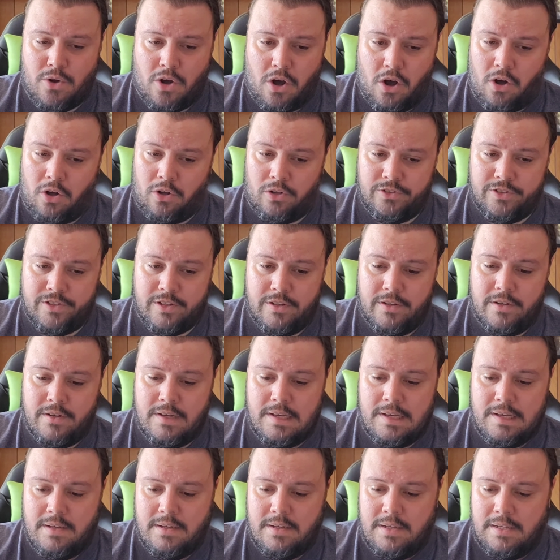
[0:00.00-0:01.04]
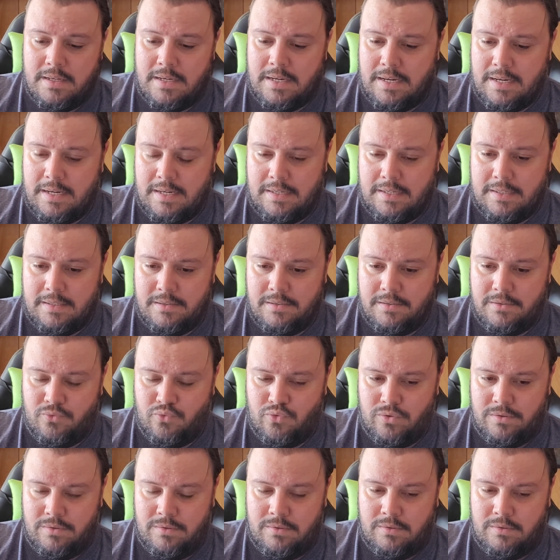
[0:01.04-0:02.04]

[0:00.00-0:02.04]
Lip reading: called, The